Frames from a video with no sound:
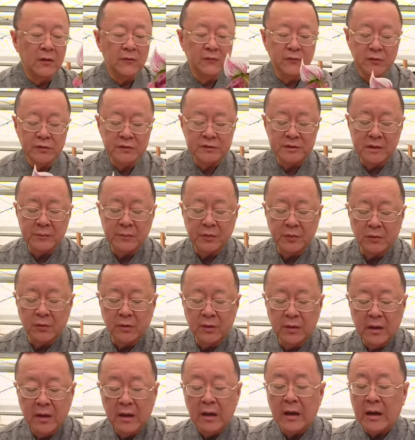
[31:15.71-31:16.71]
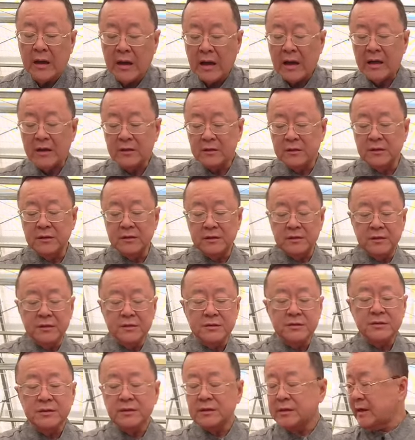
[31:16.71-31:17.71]
For example,
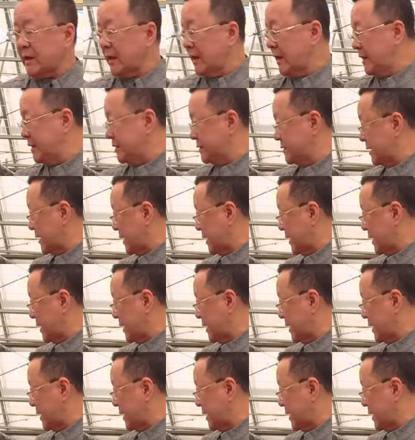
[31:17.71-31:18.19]
this is the case